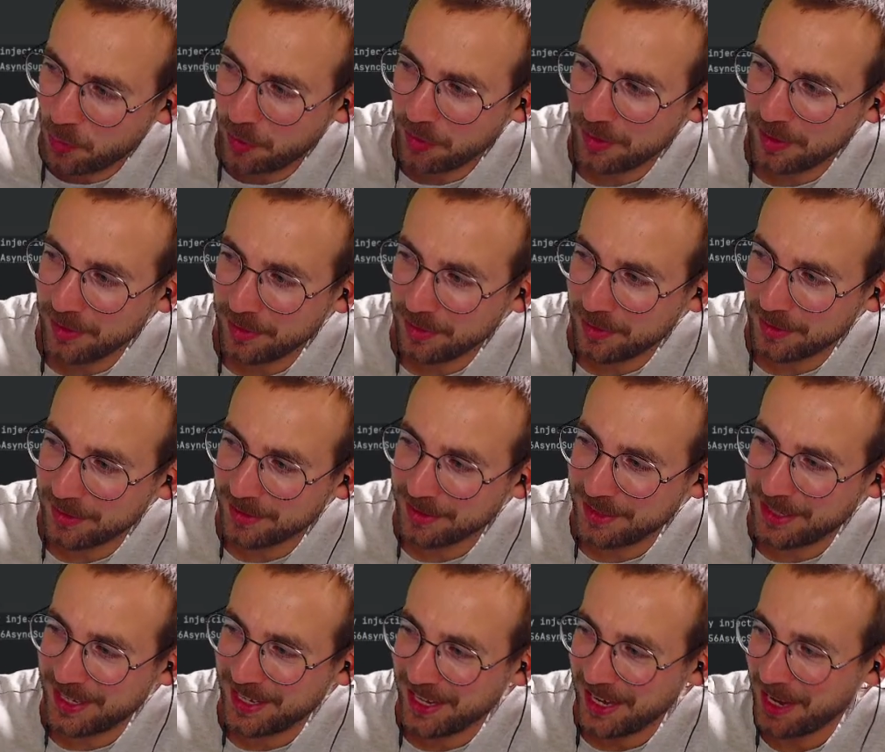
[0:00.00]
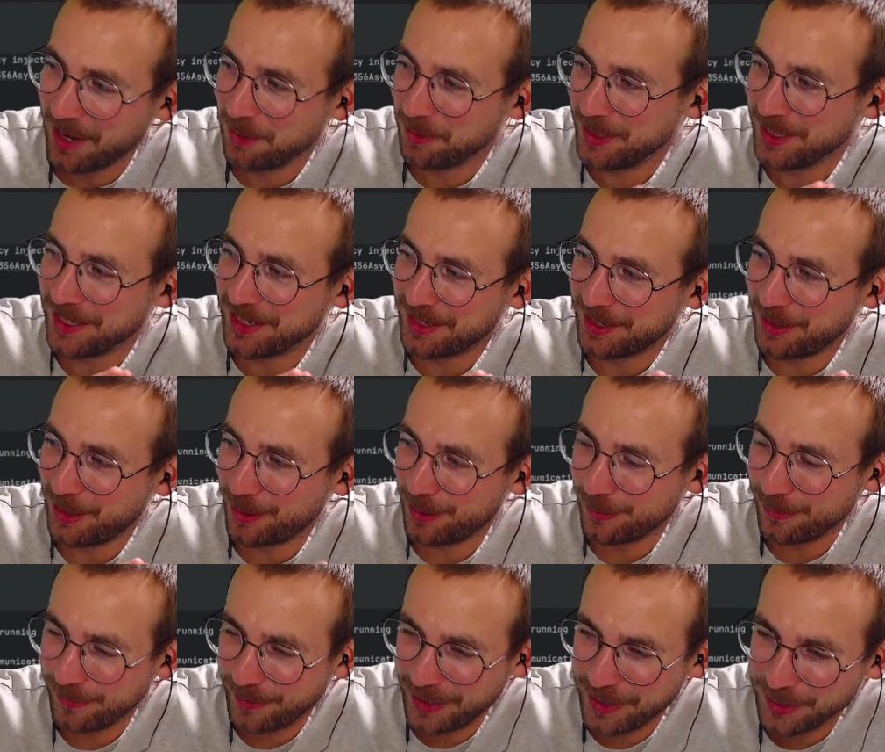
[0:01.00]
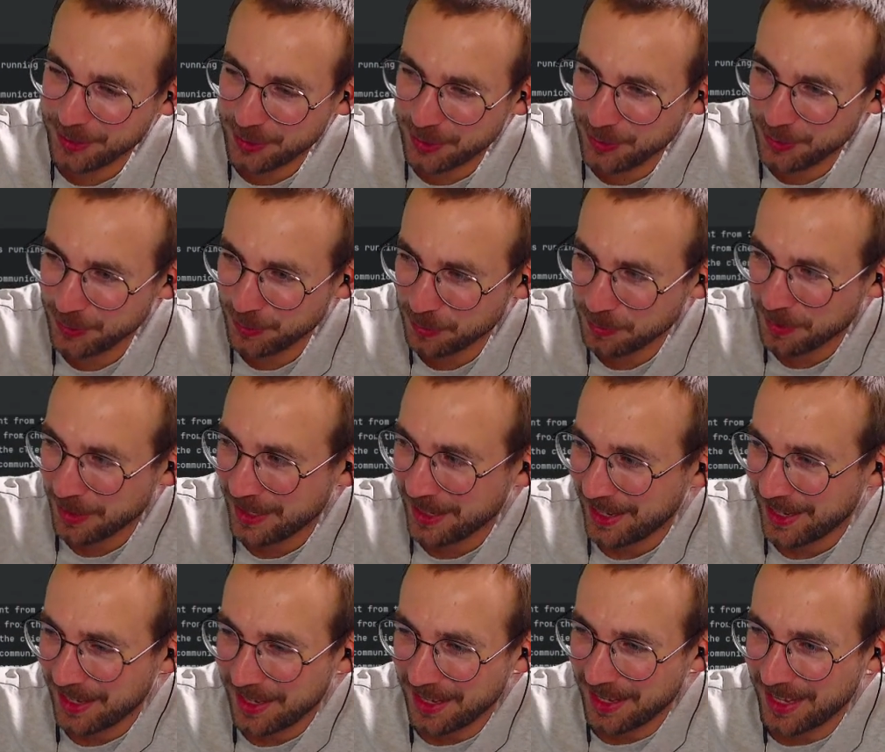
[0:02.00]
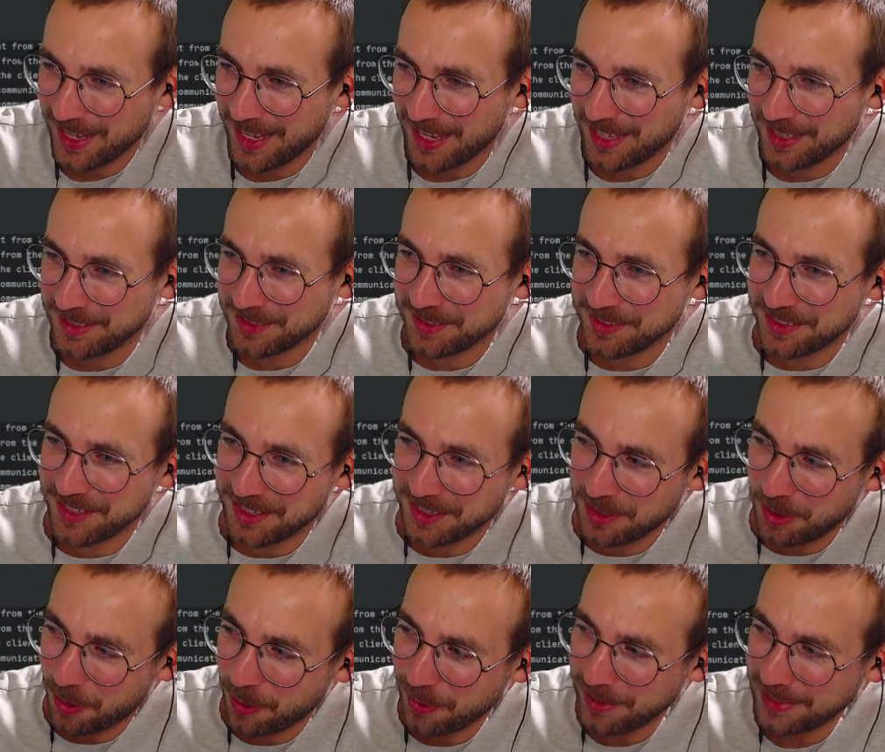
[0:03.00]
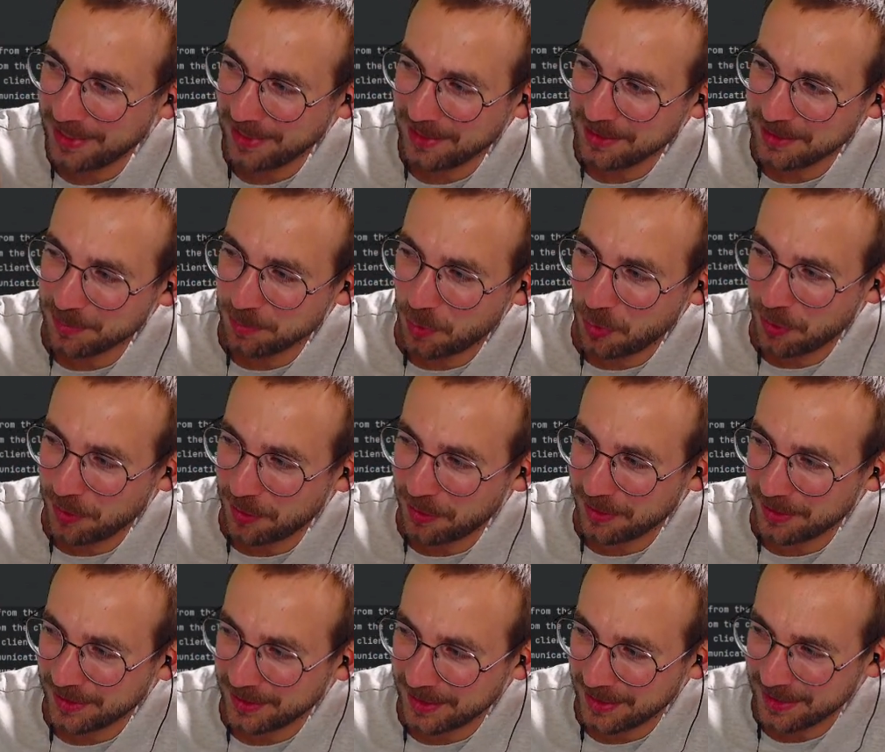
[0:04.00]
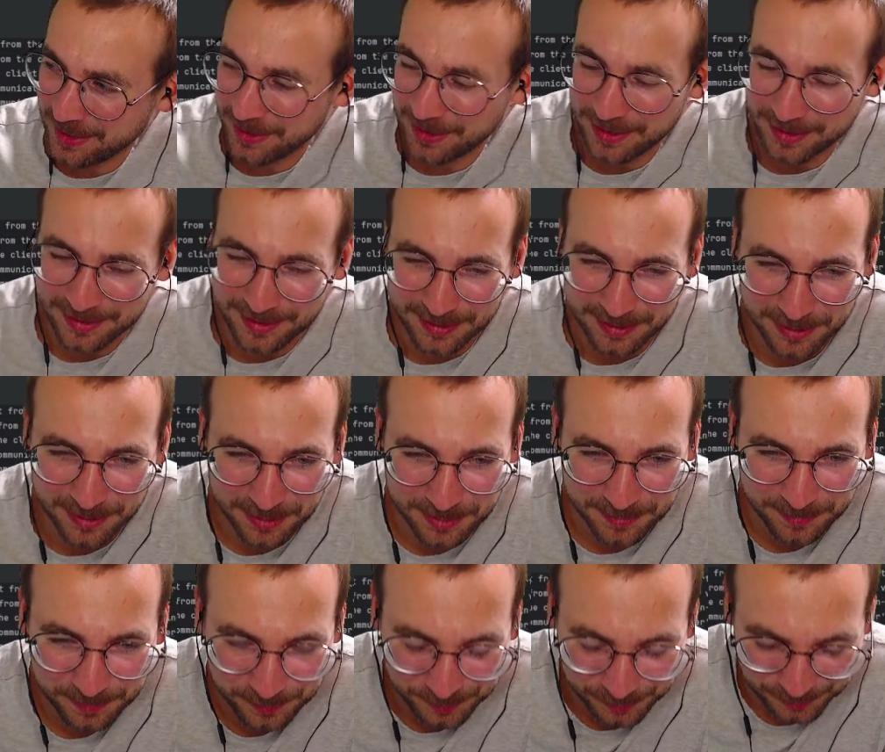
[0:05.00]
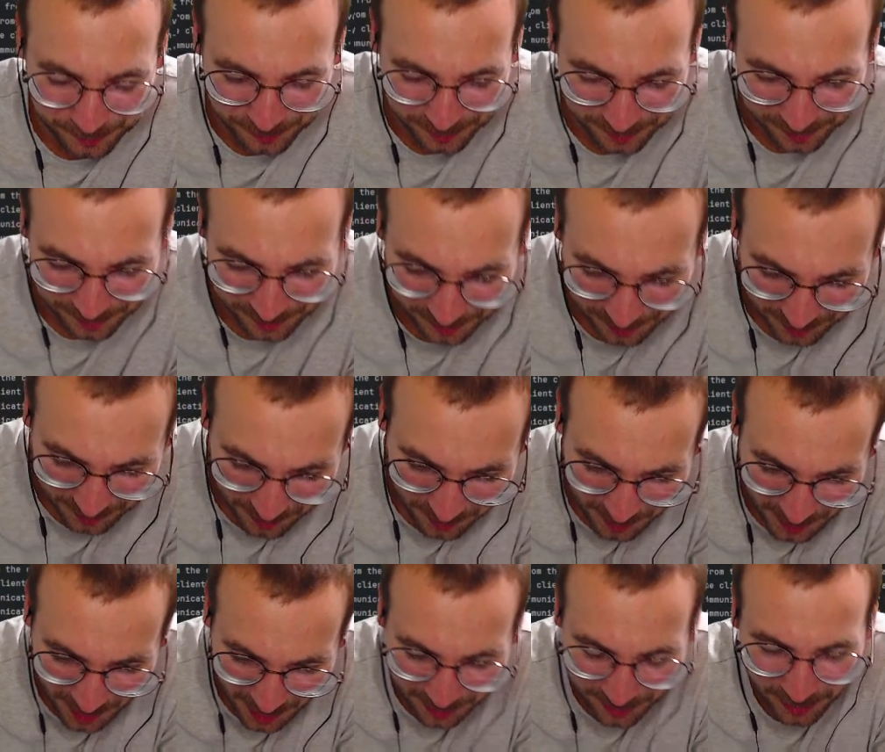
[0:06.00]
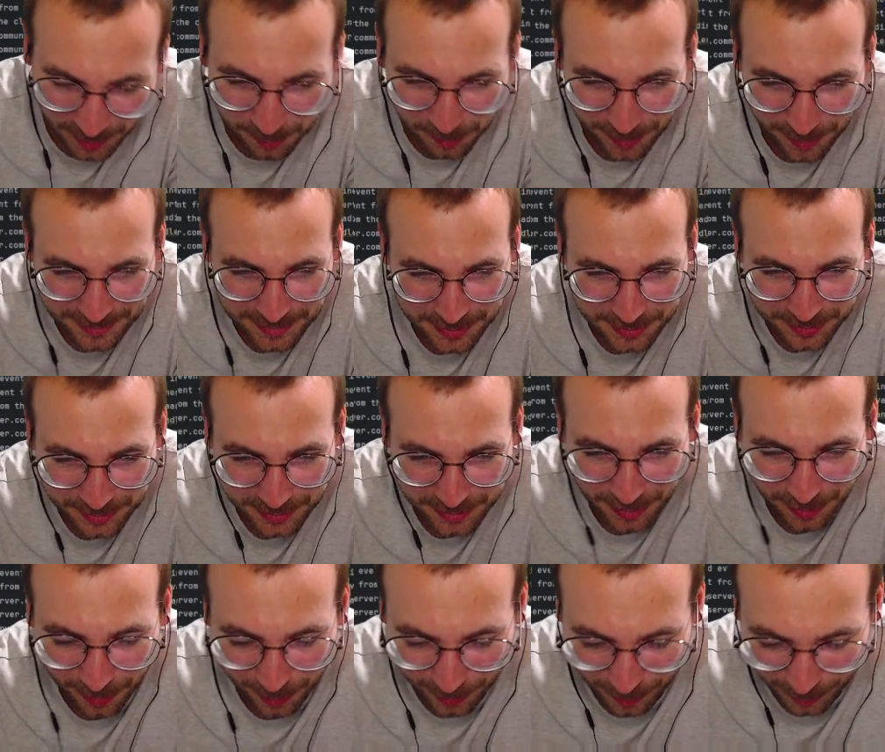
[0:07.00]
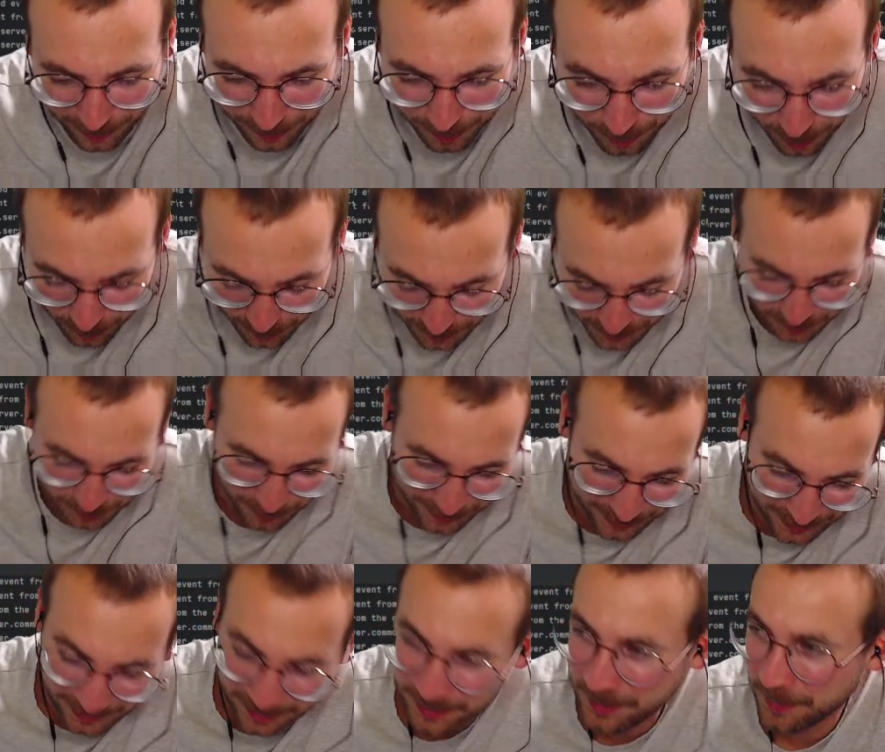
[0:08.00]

in the area of H2, and Oracle is more in the direction of Postgre.